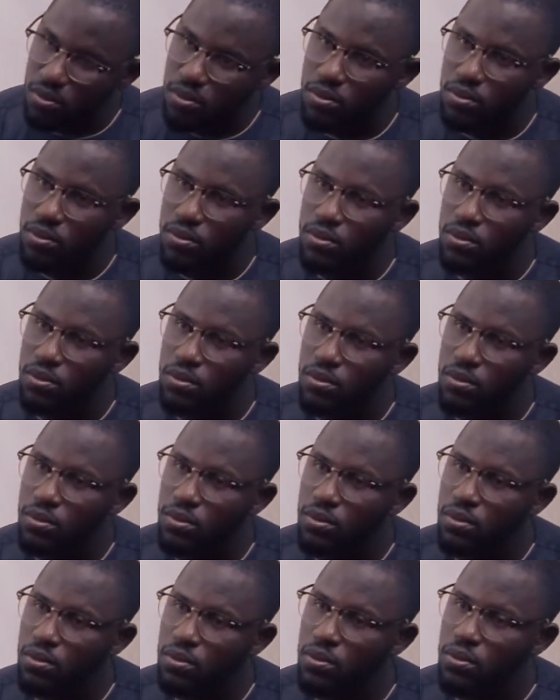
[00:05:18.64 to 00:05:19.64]

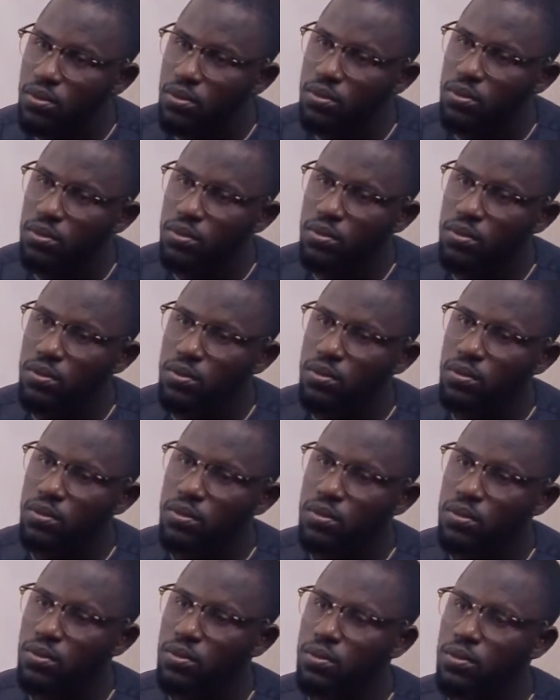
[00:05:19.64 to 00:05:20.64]

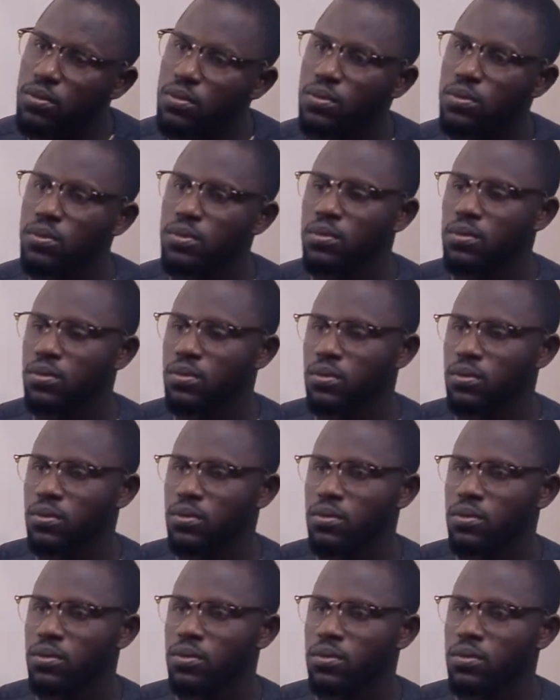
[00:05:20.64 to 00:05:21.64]

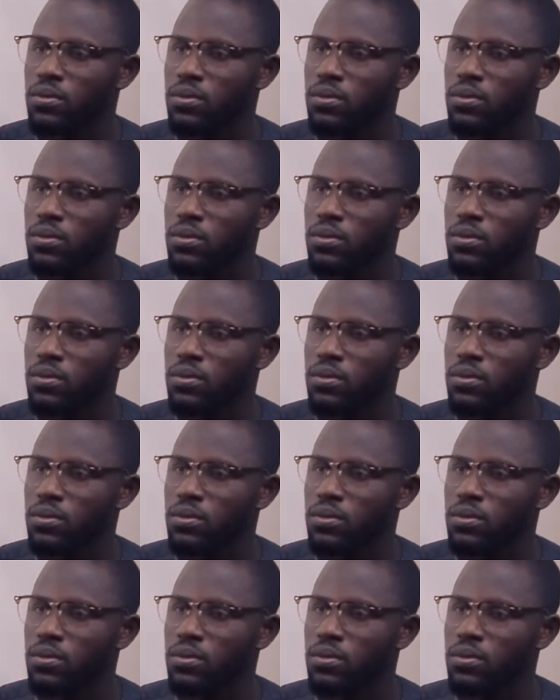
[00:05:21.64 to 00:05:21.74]
[no speech]